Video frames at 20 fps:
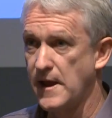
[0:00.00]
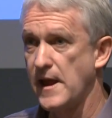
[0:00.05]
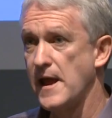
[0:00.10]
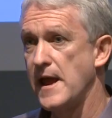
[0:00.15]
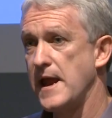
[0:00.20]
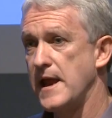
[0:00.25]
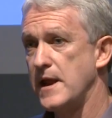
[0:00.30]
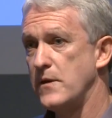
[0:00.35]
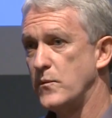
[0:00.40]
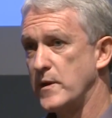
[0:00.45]

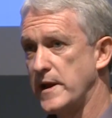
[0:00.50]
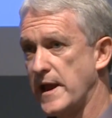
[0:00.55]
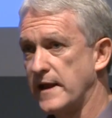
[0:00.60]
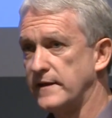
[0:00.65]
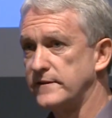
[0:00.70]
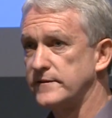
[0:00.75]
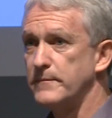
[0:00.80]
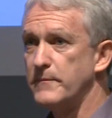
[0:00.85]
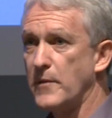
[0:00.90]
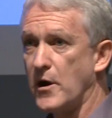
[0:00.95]
And we
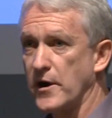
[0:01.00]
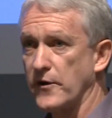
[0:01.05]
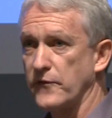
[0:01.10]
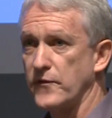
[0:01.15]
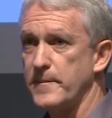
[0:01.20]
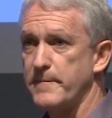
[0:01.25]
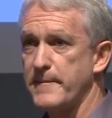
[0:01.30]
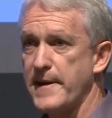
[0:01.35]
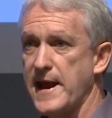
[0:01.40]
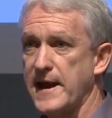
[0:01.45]
had some minor
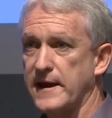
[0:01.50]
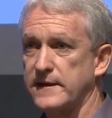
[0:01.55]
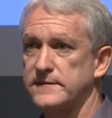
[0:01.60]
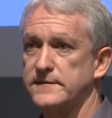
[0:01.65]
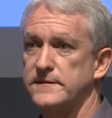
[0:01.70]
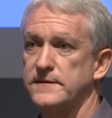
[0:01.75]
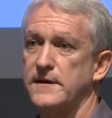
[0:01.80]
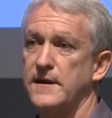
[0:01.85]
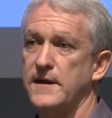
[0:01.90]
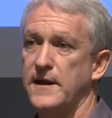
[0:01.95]

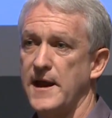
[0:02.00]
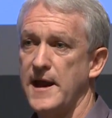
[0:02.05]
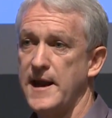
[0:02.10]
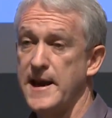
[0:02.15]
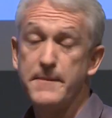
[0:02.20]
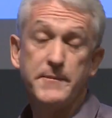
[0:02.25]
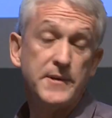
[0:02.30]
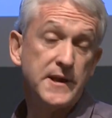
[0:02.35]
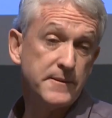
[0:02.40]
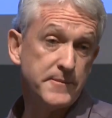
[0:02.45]
impacts, and
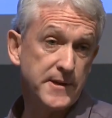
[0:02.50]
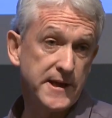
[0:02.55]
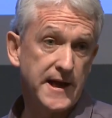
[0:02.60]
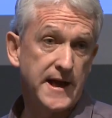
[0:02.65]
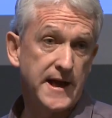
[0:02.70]
MDBA